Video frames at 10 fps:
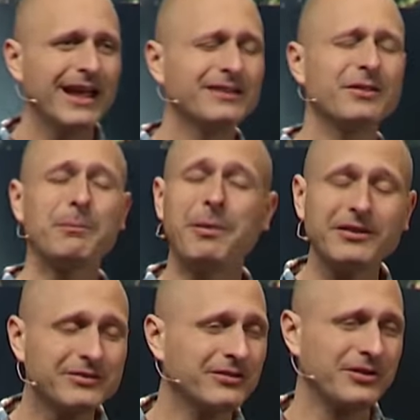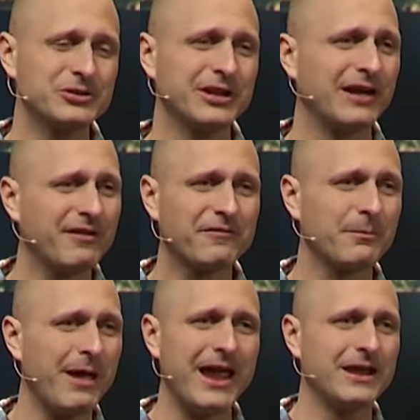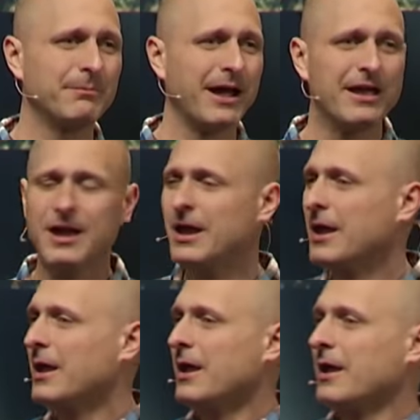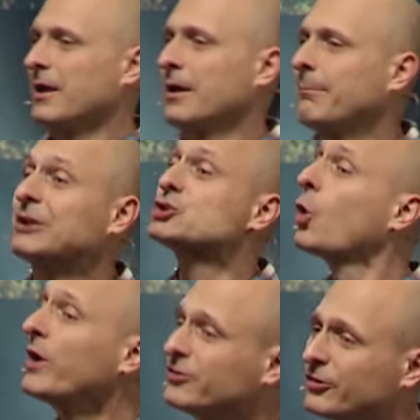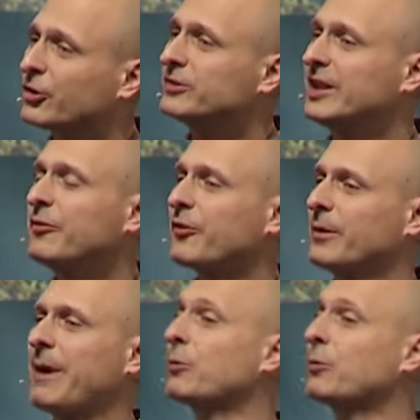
it's the best decision I've ever made. My, my choices are different. My